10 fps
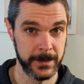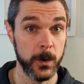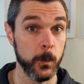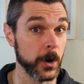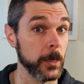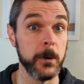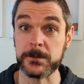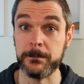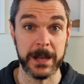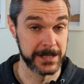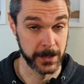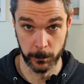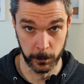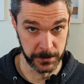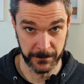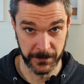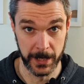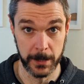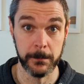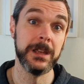One of the most basic rules of
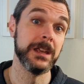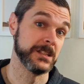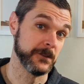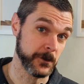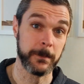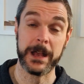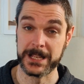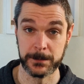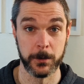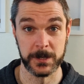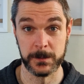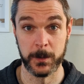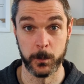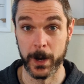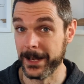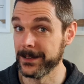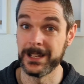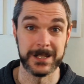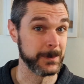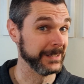thumb is if your passport has been wet,
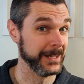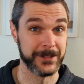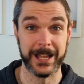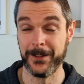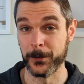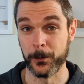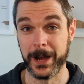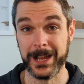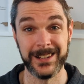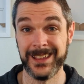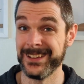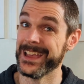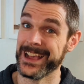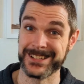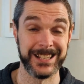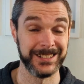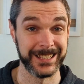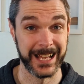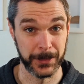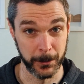it's been left out in the rain, you accidentally
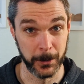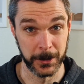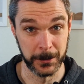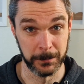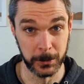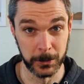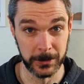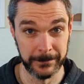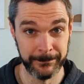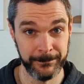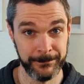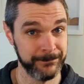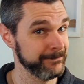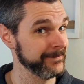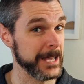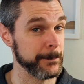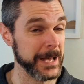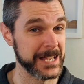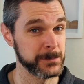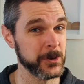got thrown in a pool, that
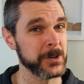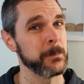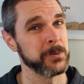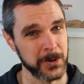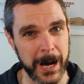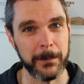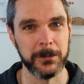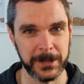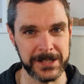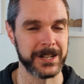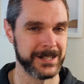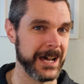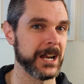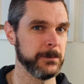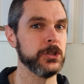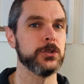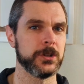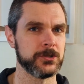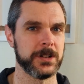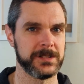passport probably isn't a document you
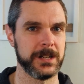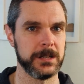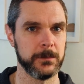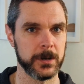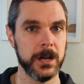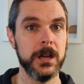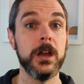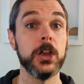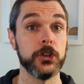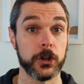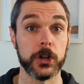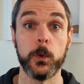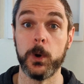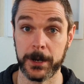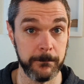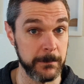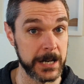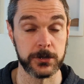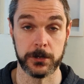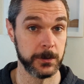can trust anymore. You're going to want to
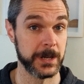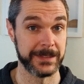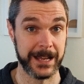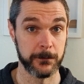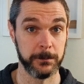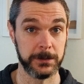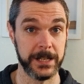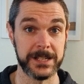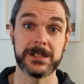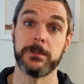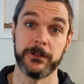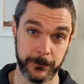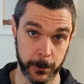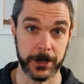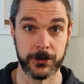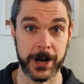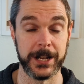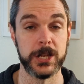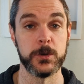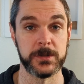make sure you get that replaced before you try to
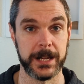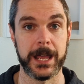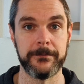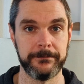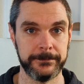use it again.